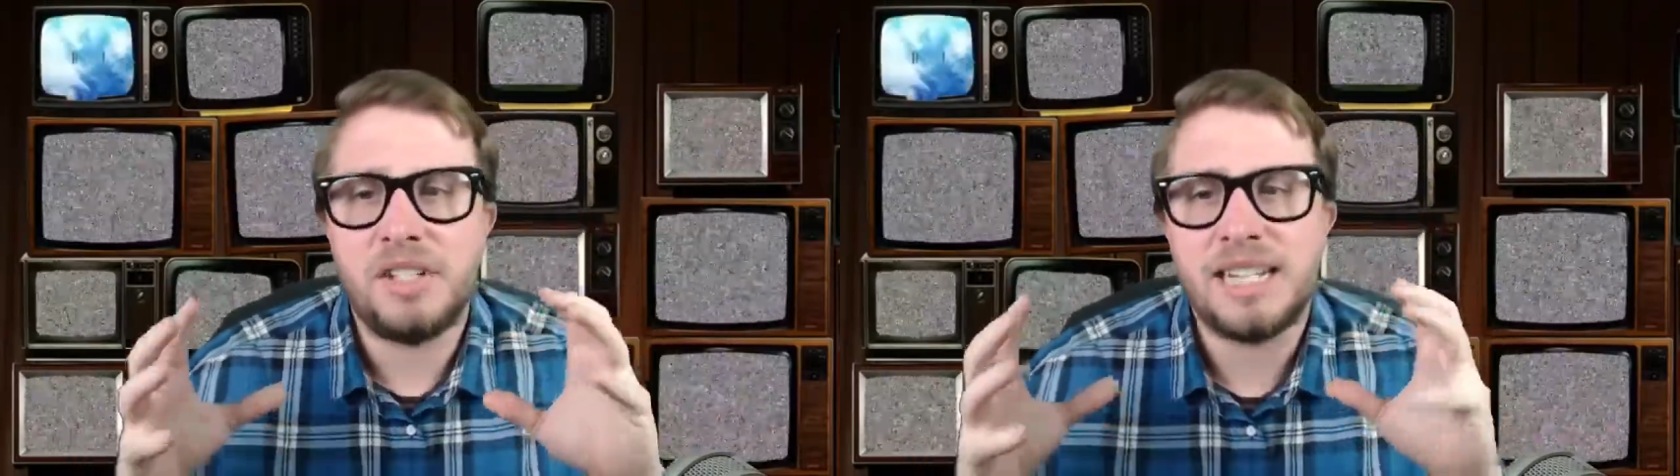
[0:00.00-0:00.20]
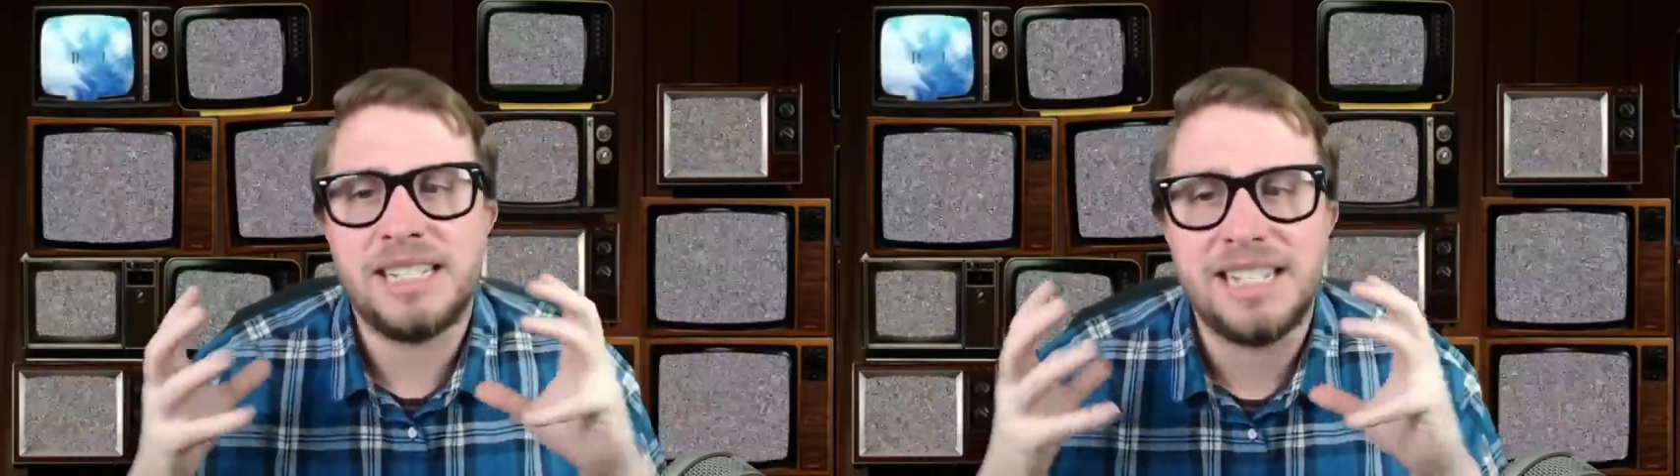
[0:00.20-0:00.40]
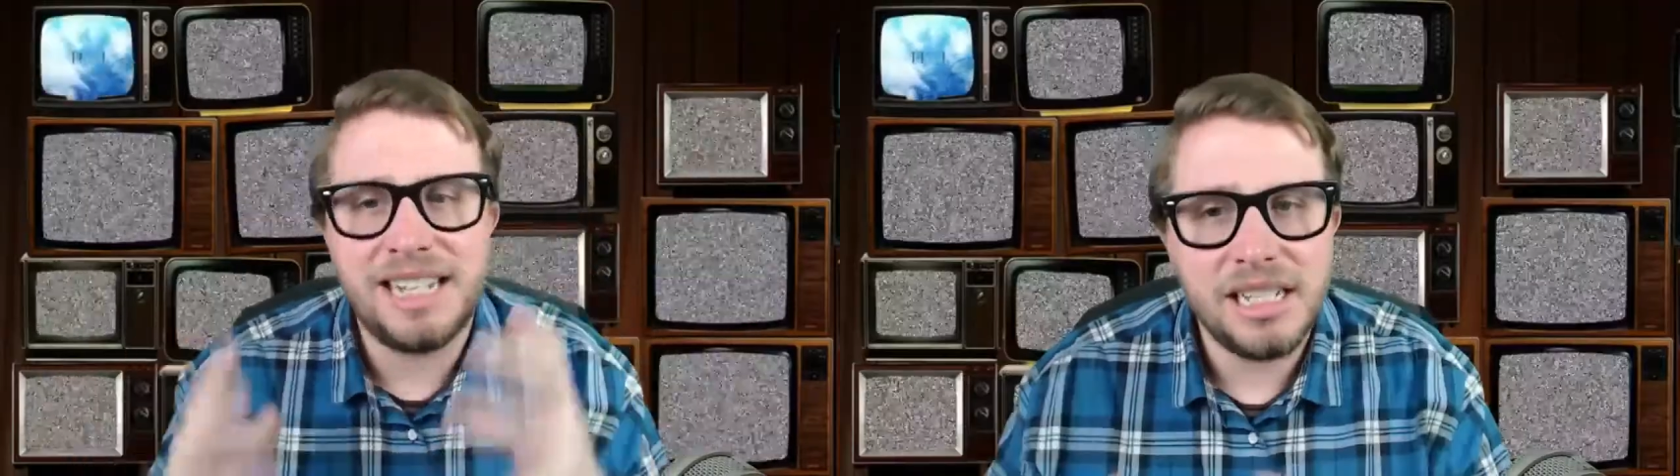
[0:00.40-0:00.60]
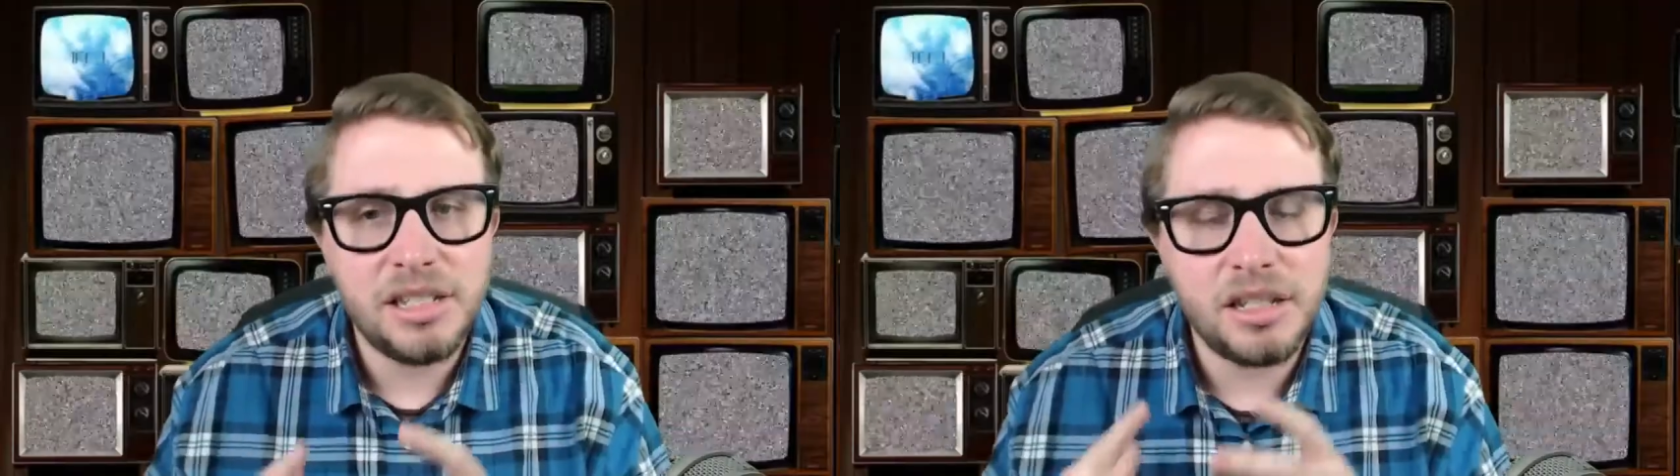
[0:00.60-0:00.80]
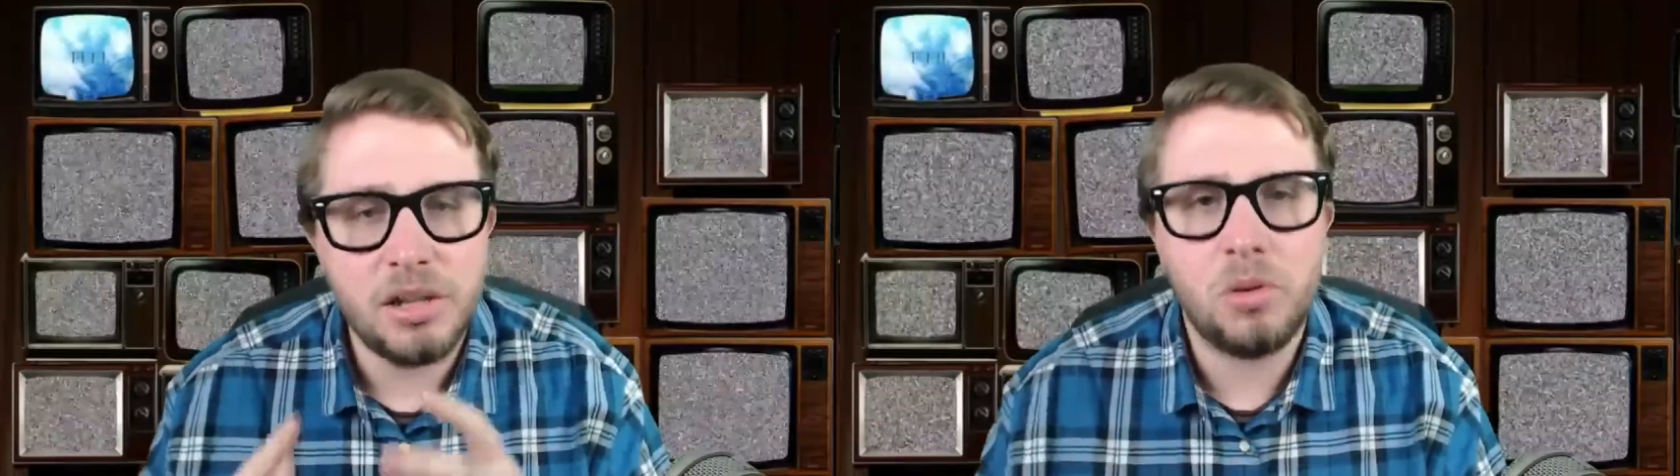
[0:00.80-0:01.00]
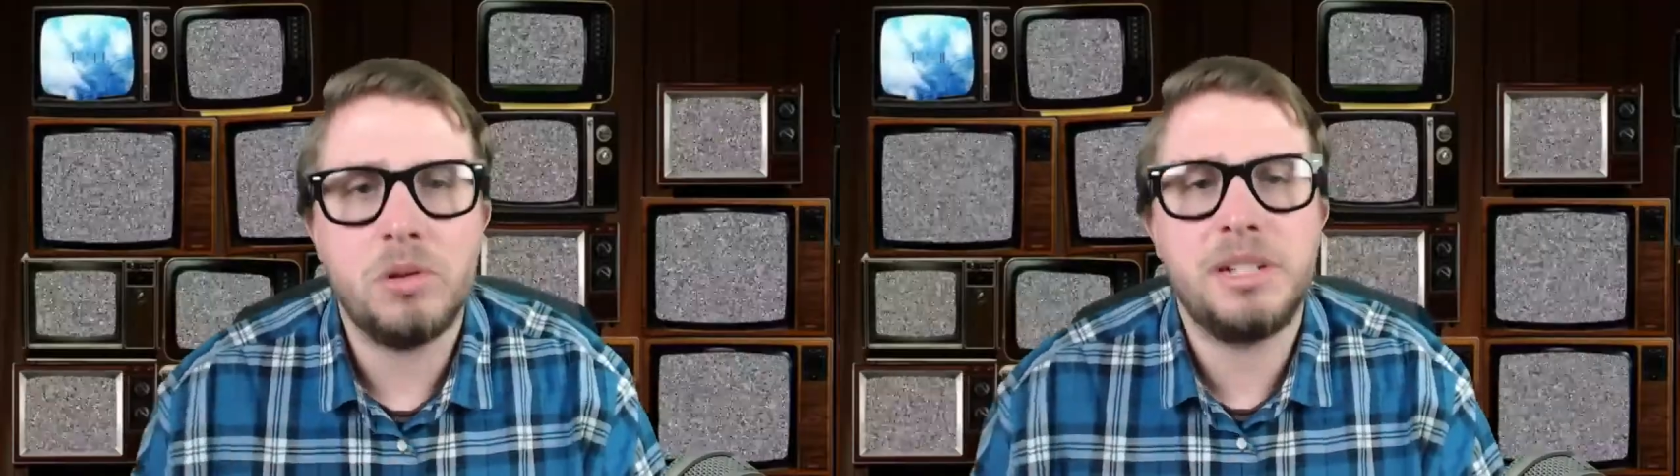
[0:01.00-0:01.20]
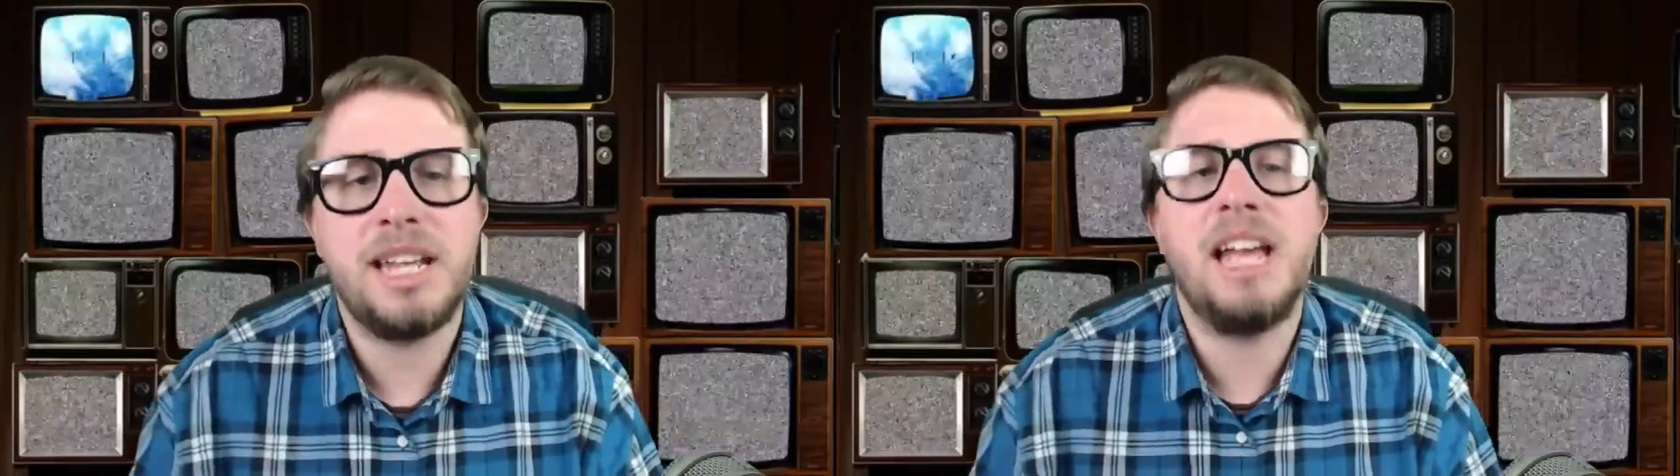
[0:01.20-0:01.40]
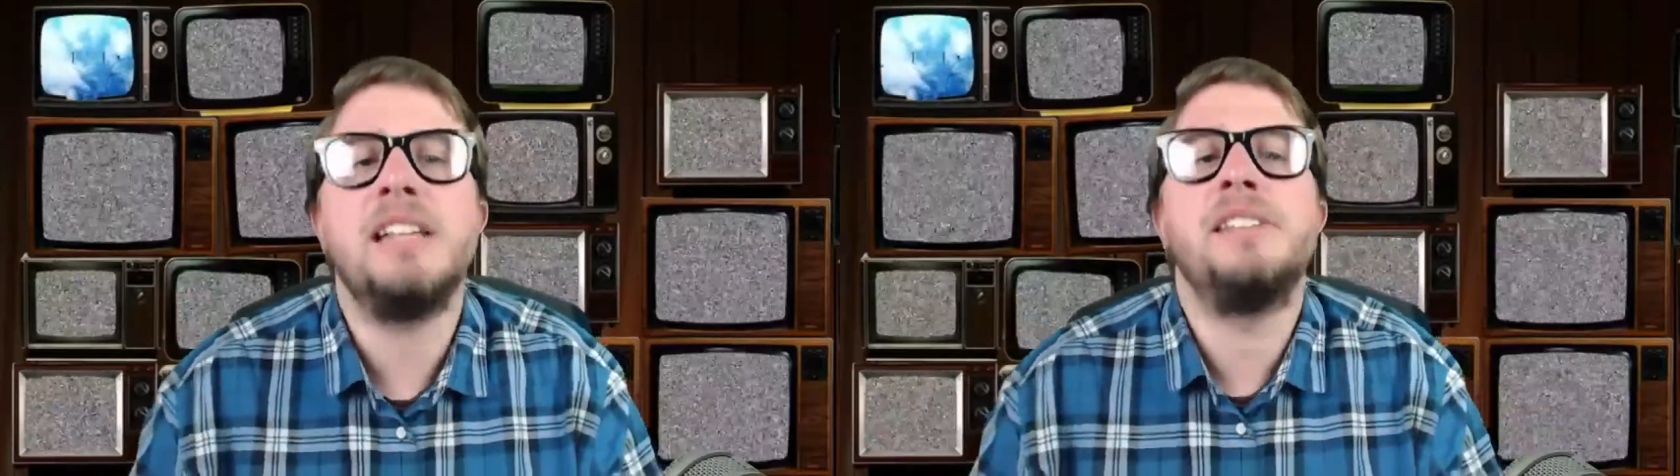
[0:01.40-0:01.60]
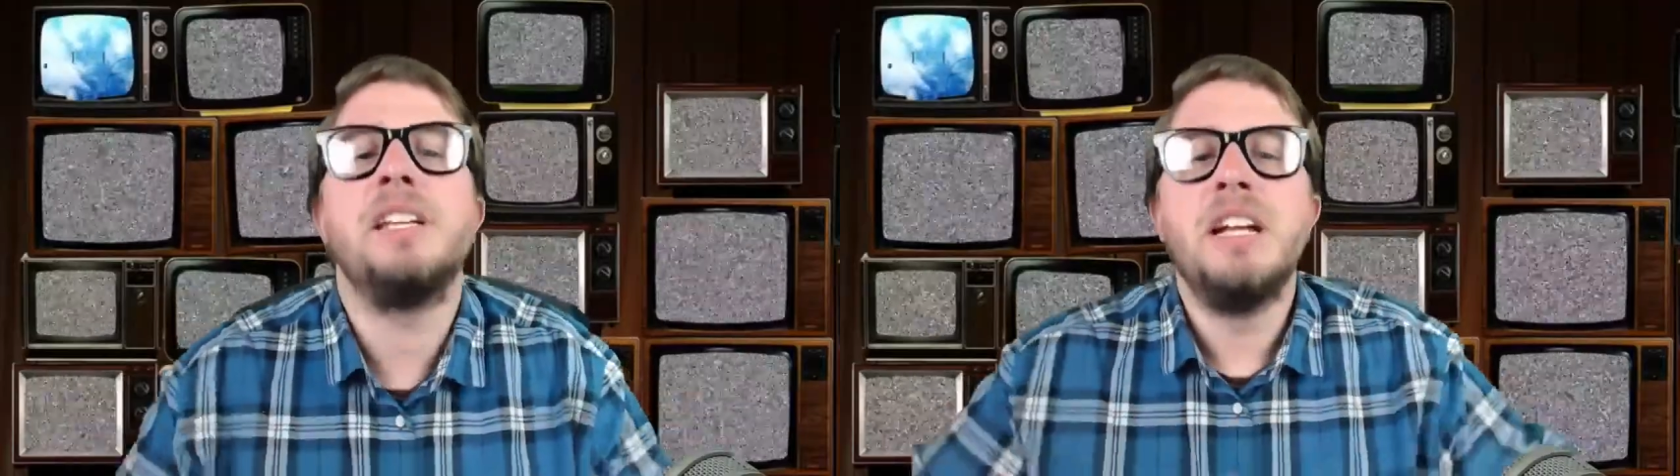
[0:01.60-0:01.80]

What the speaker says: has the kids in the Cortez,